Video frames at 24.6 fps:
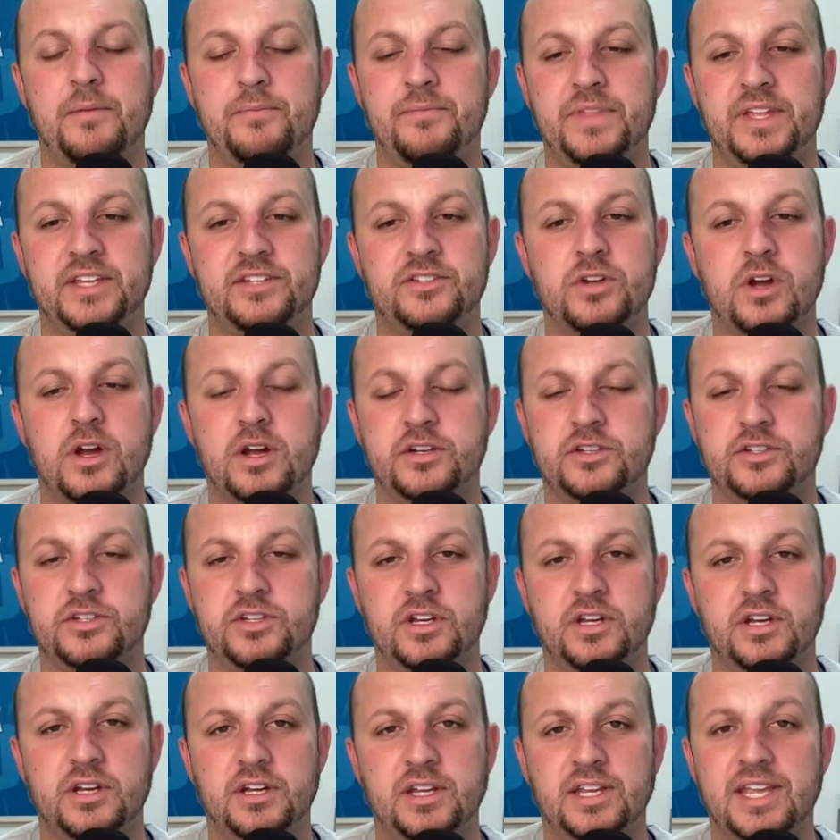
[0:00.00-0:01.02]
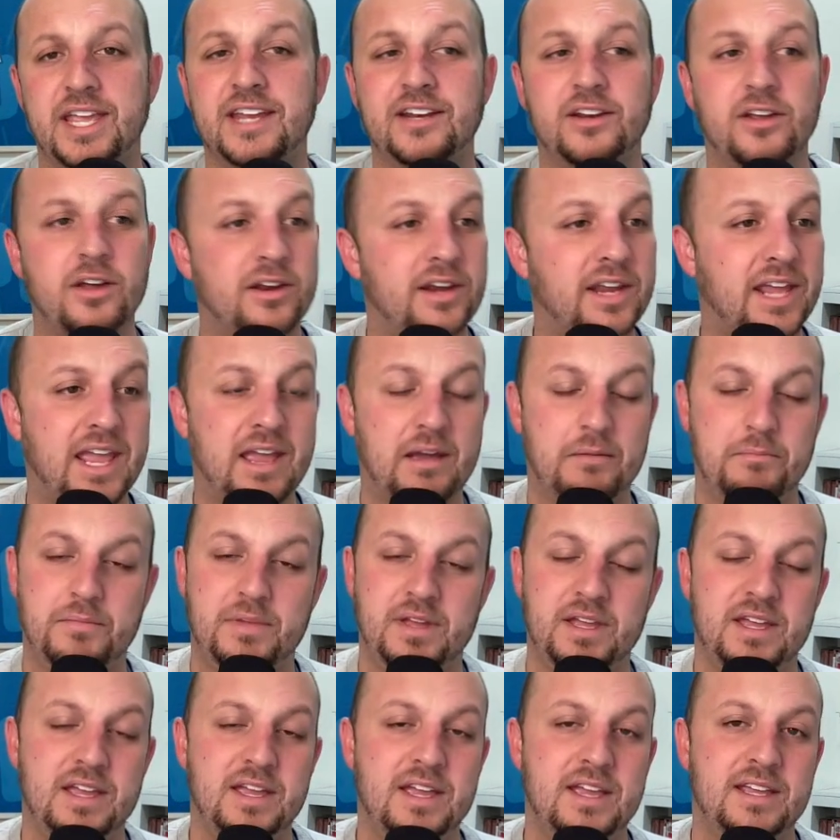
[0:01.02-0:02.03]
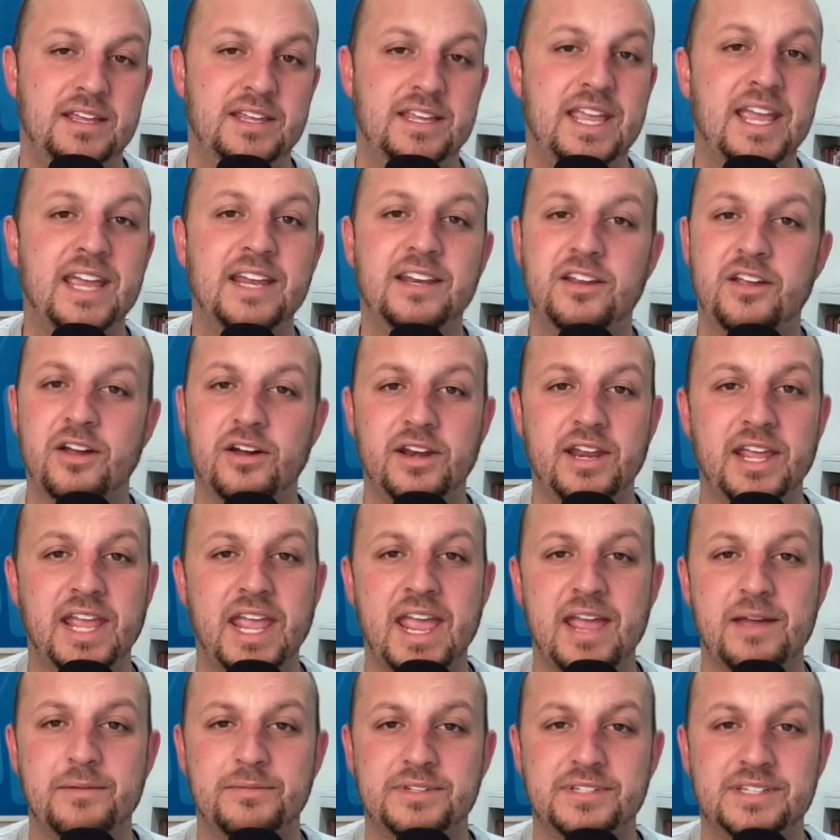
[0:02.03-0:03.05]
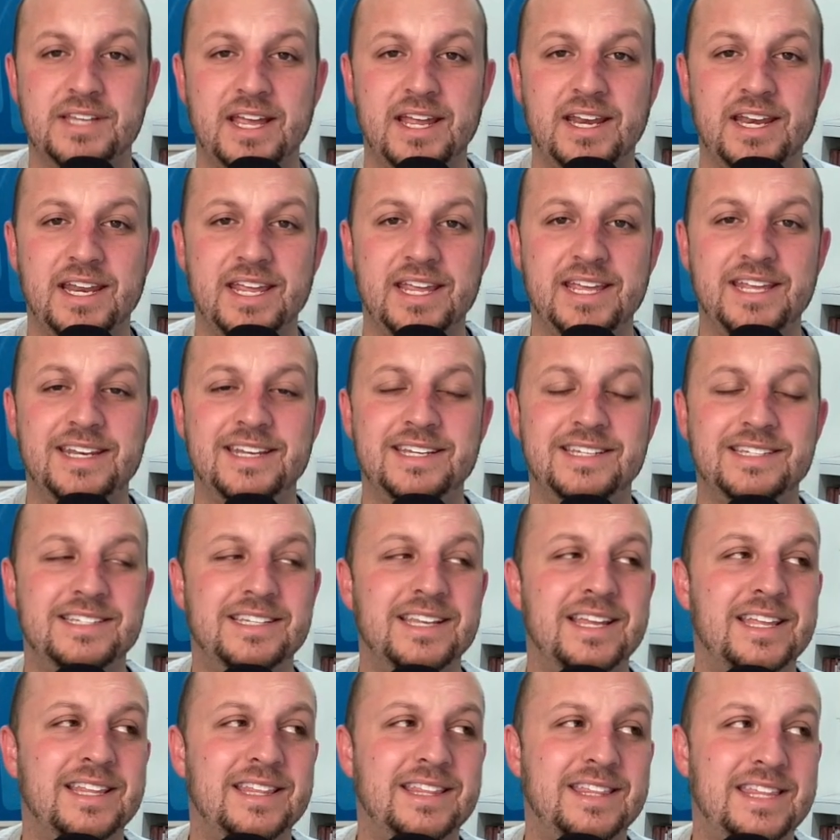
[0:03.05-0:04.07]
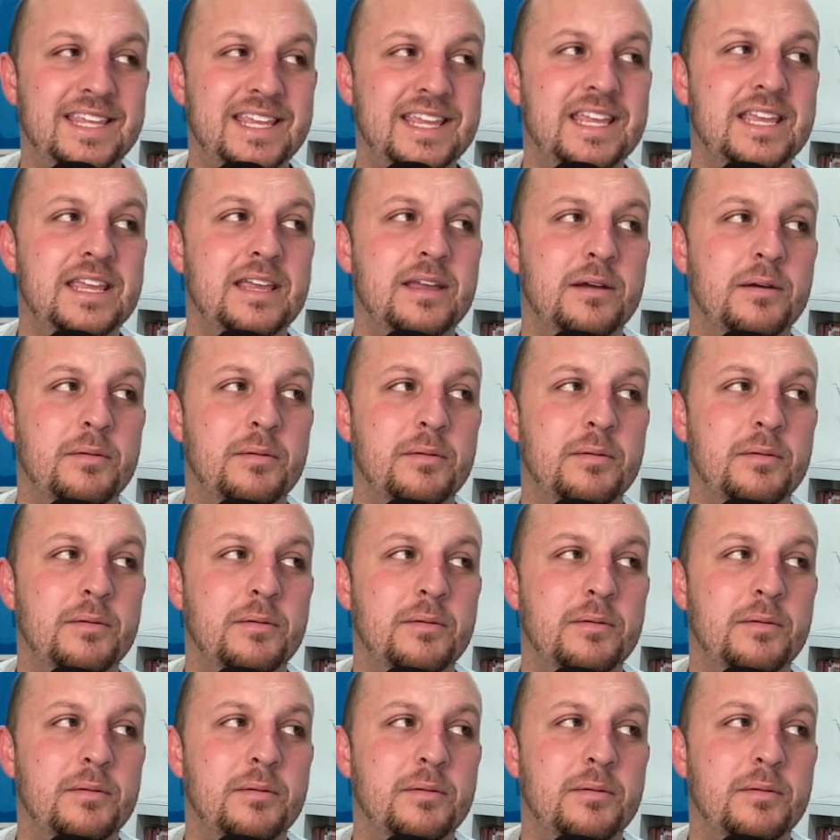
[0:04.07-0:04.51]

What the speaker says: they talked to Cade Cunningham. Cade Cunningham said it is the